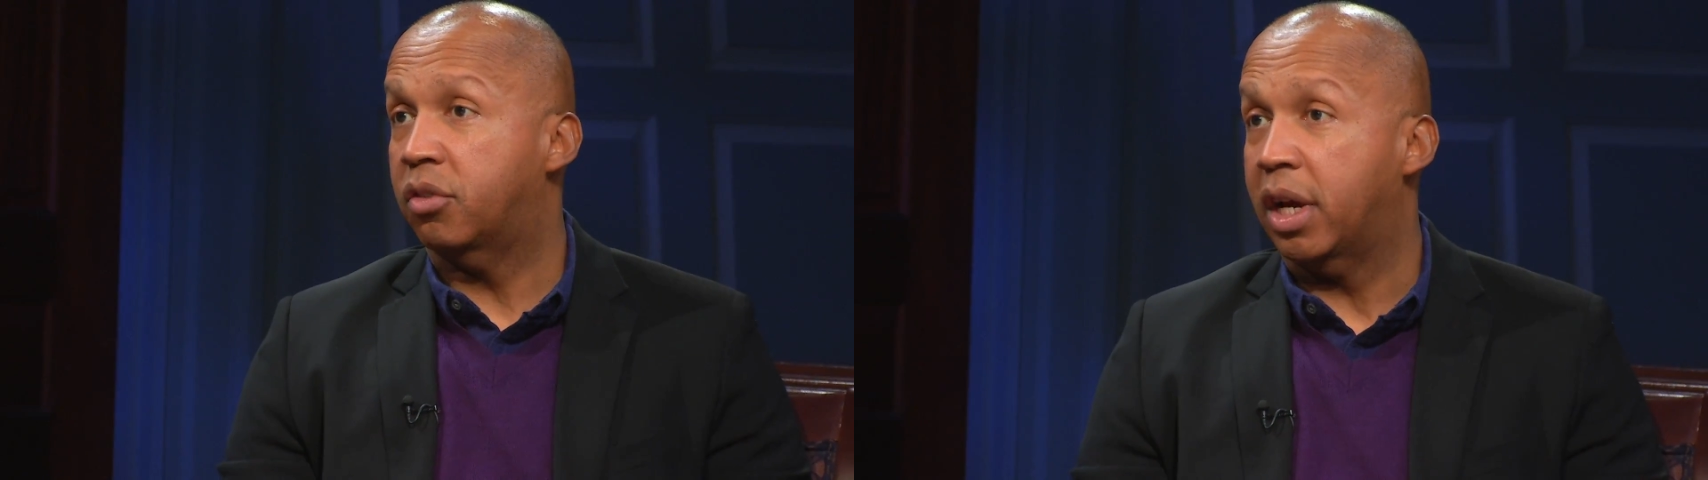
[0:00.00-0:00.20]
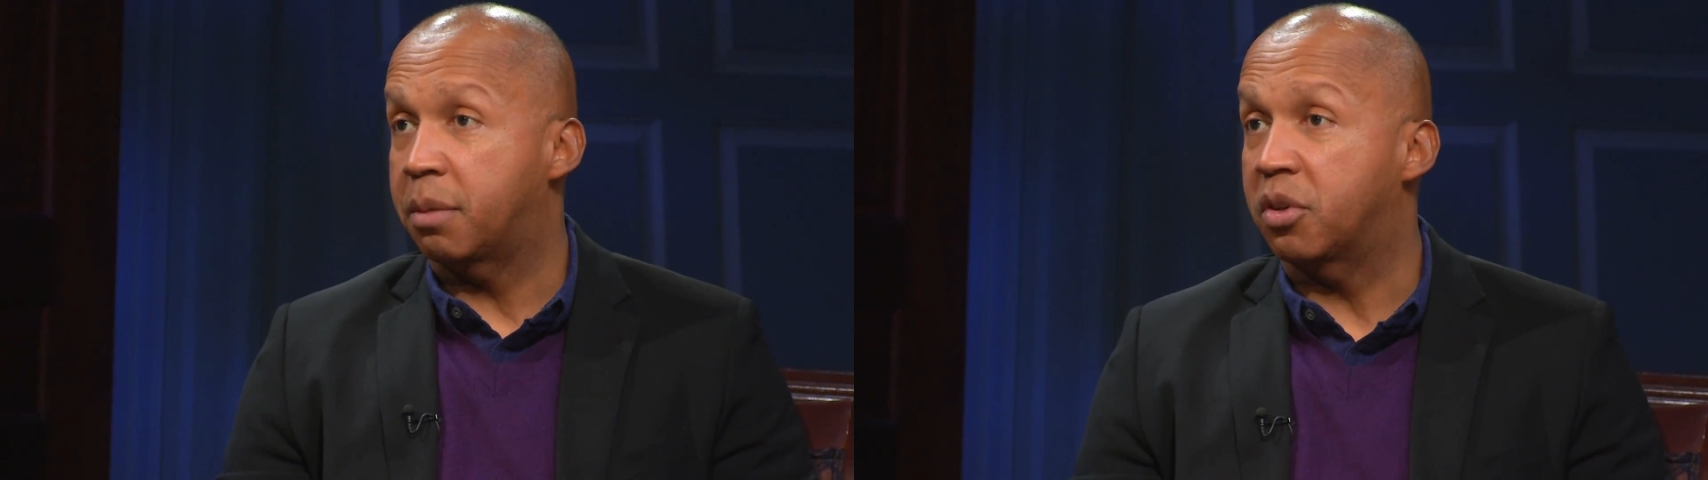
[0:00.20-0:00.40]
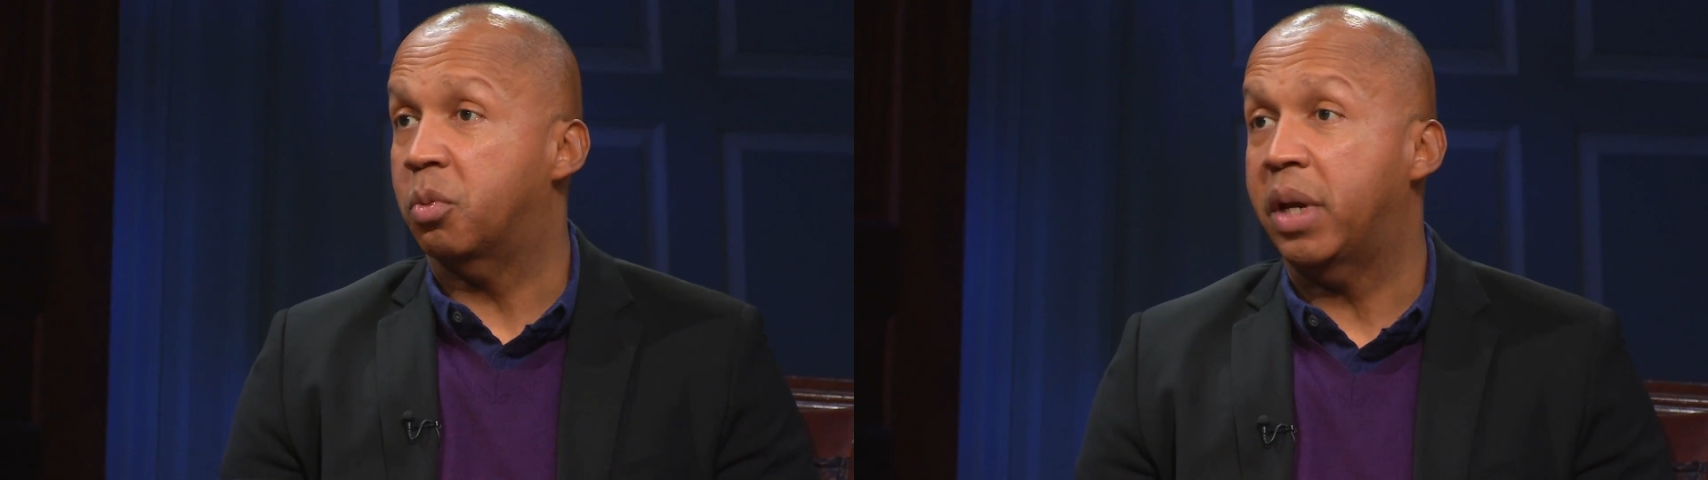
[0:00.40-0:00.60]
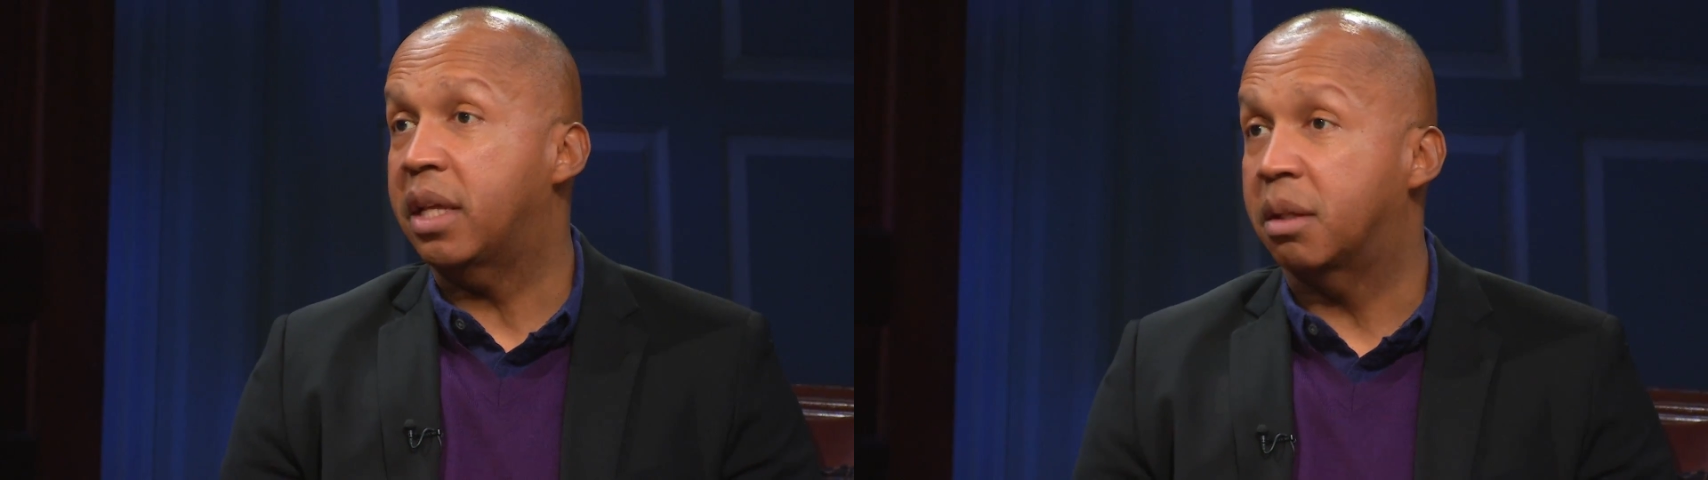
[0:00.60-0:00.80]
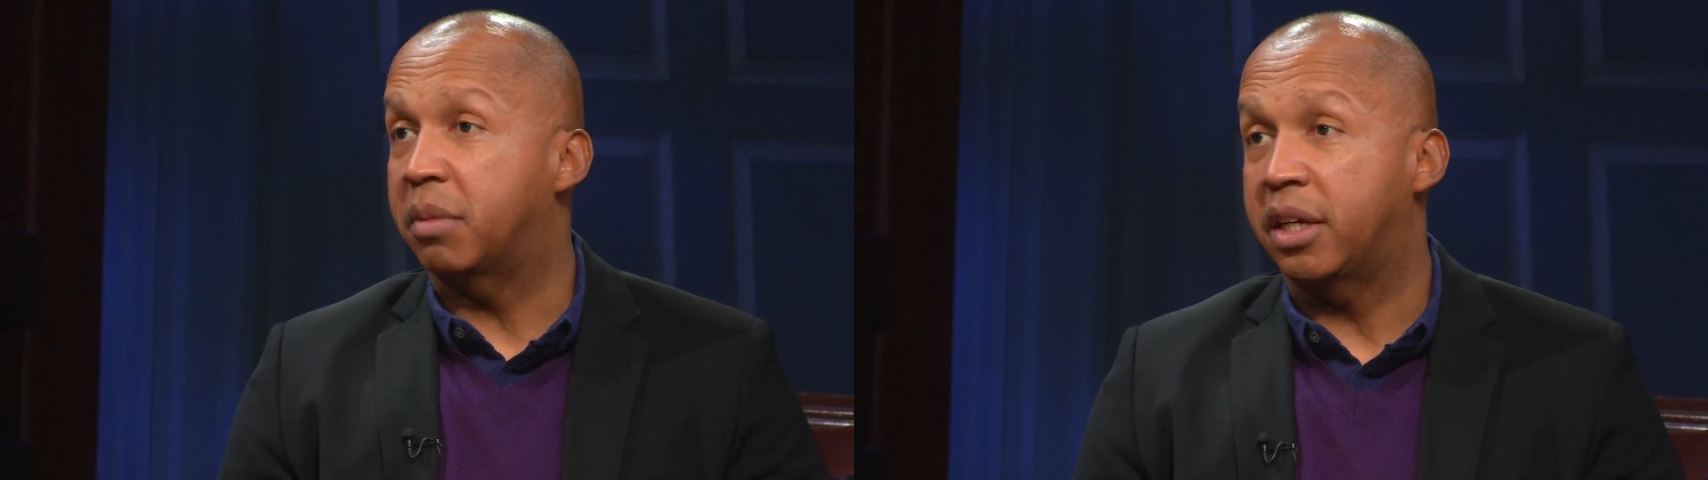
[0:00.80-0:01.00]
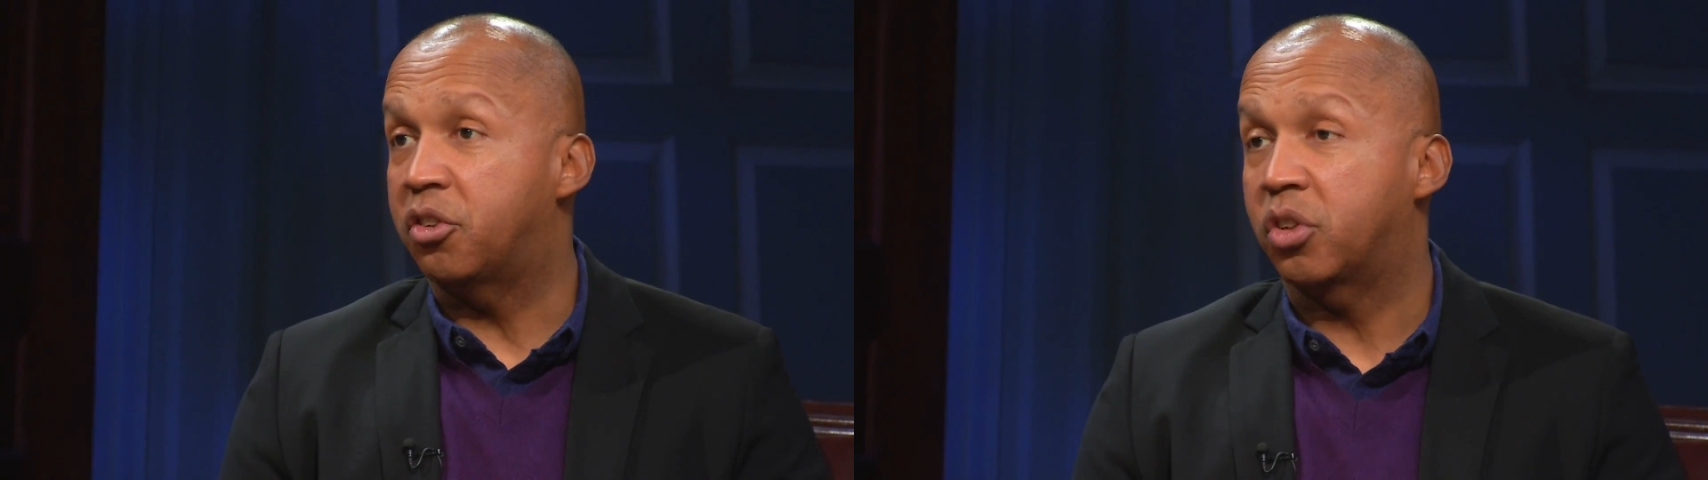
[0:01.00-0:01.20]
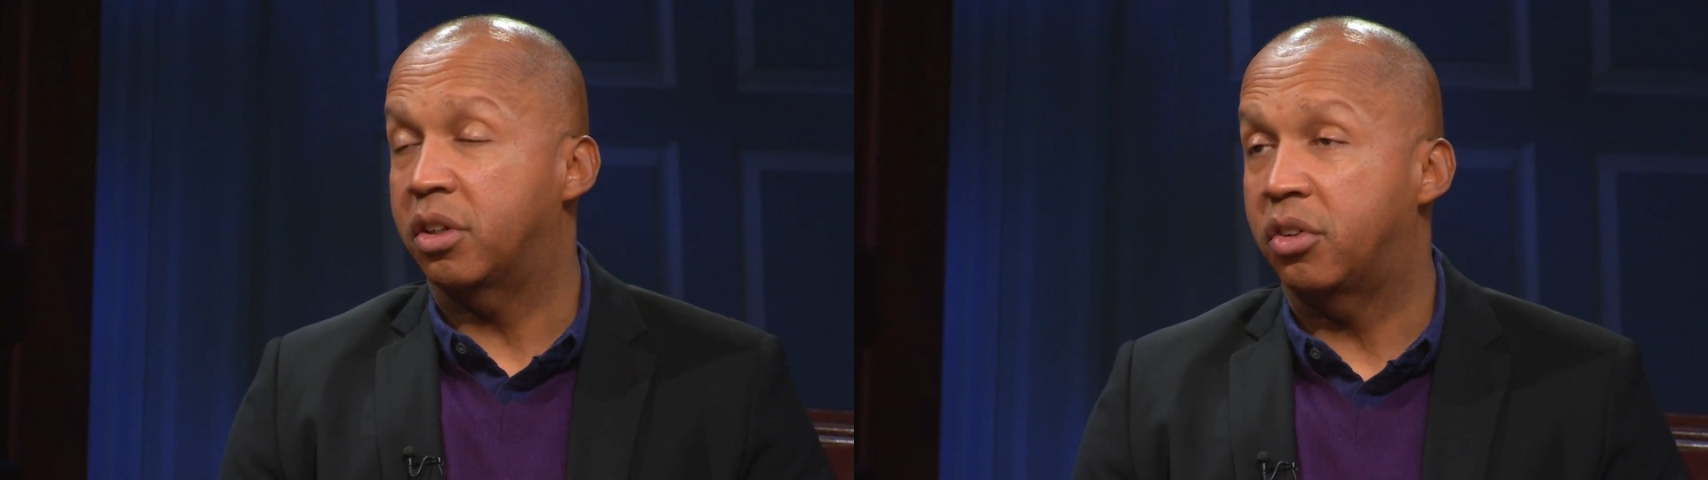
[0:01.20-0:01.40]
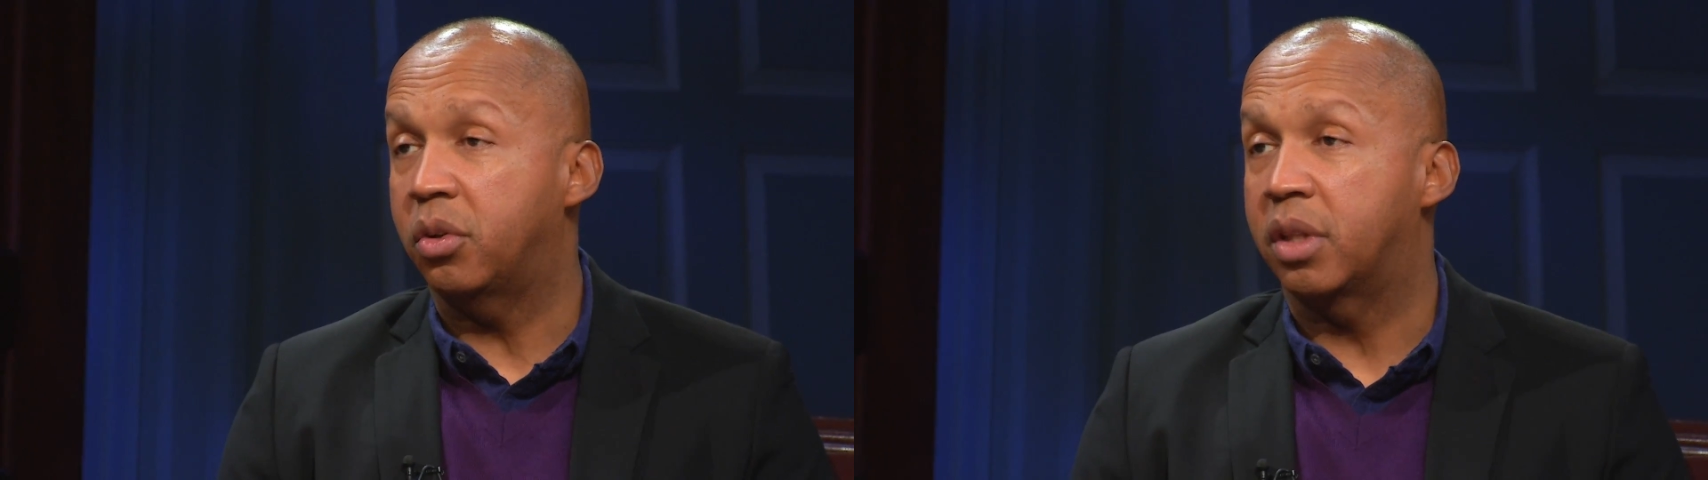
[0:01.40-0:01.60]
trying to persuade them that he
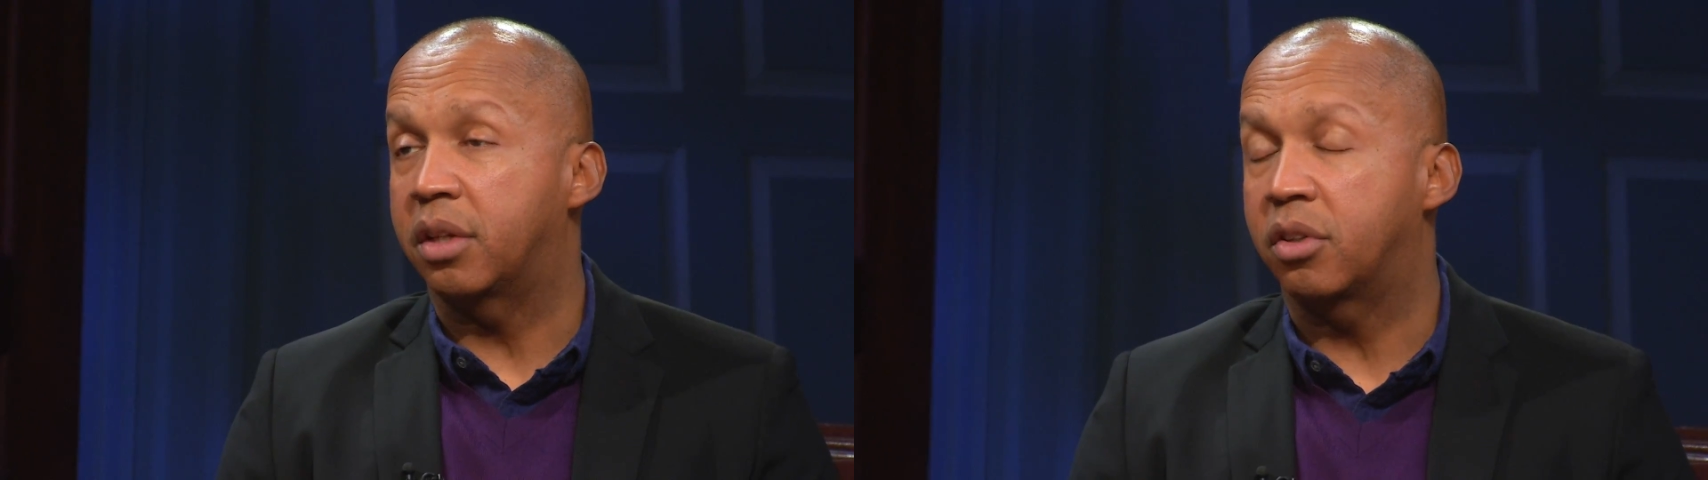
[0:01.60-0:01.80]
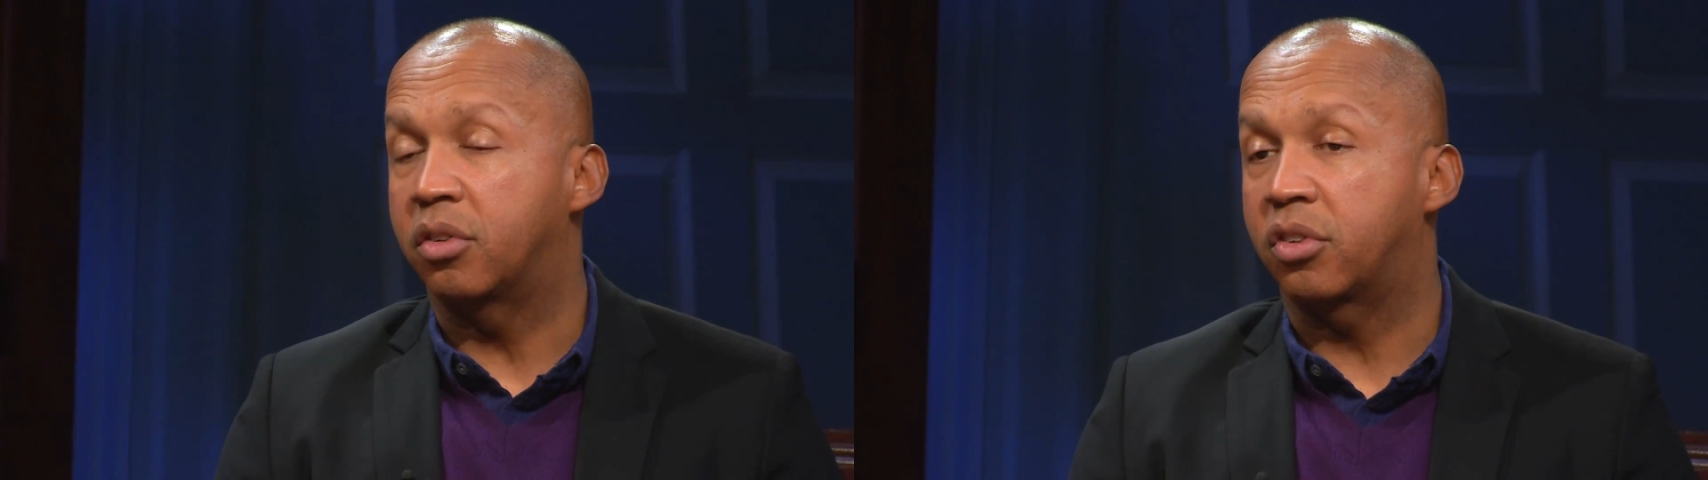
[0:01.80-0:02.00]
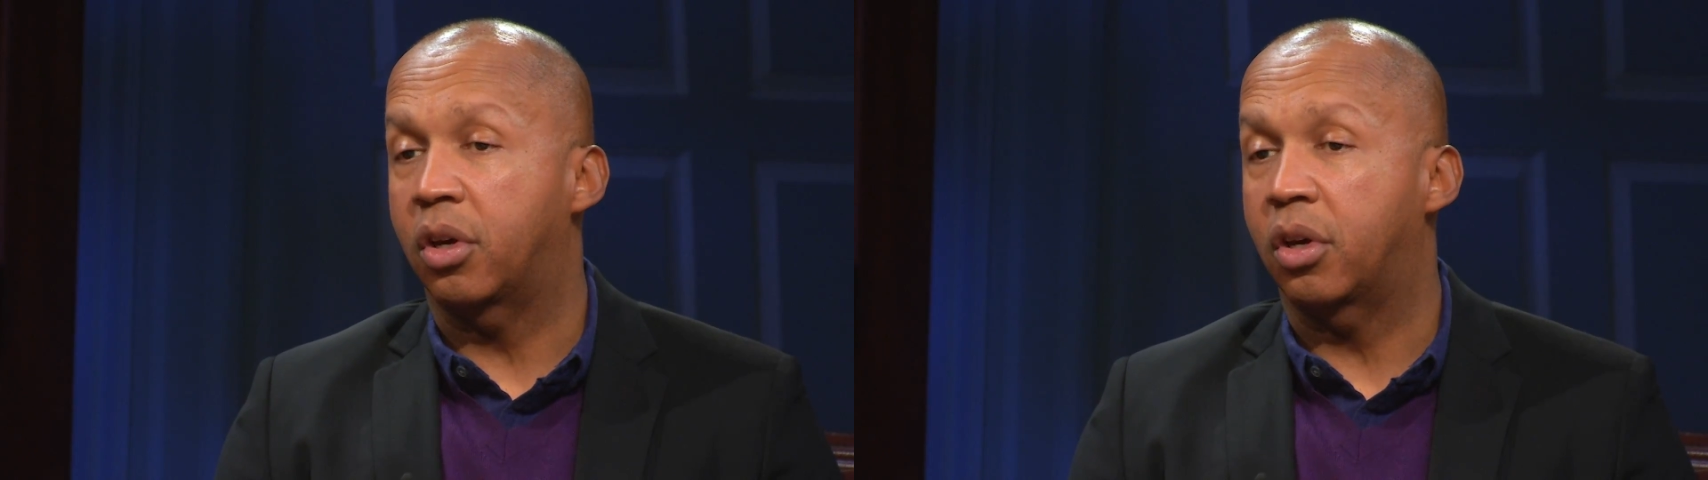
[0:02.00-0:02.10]
shouldn't do this. And